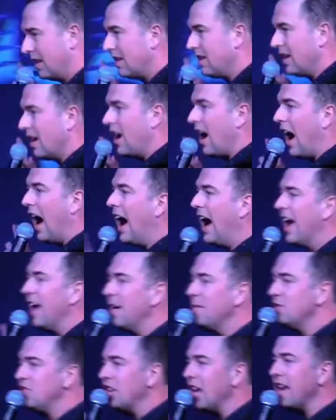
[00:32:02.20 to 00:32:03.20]
I am
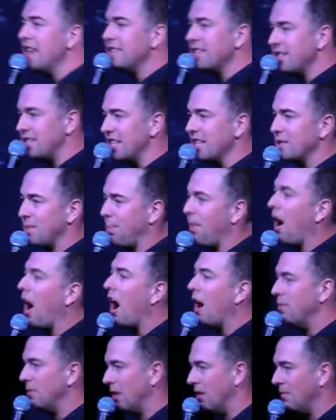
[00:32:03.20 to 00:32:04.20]
Jesus's
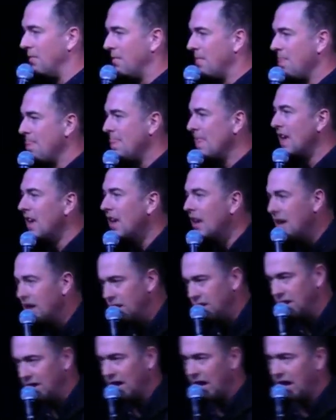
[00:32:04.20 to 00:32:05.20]
problem. You
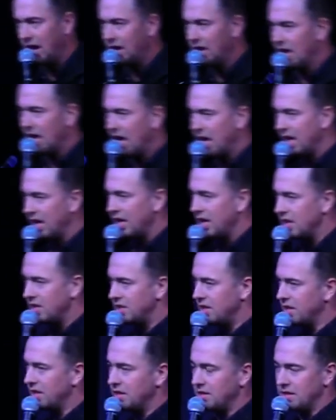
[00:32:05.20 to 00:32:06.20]
got a lot of
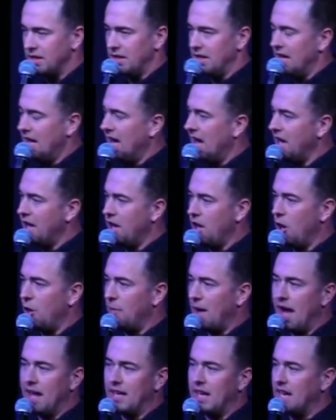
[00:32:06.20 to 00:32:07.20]
issues. Yeah, I know, but
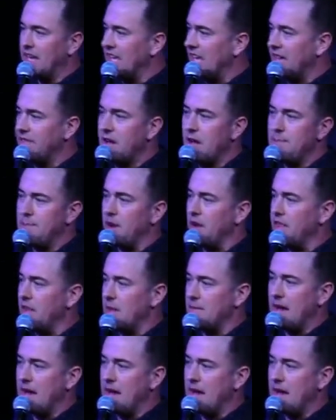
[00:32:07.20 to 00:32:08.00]
I kind of gave up on them.